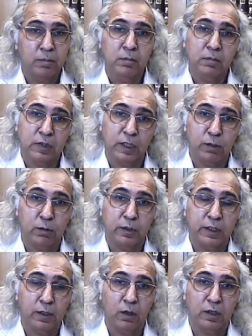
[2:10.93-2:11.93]
their own
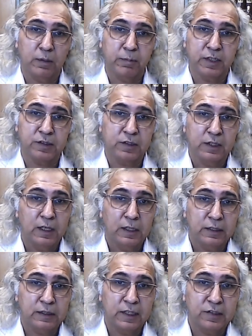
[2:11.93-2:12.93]
economies,
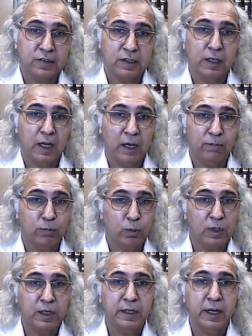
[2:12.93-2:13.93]
they still have to
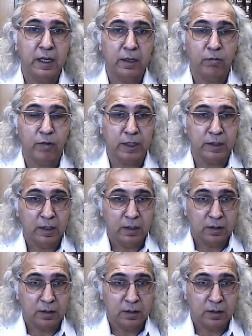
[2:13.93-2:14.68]
contend with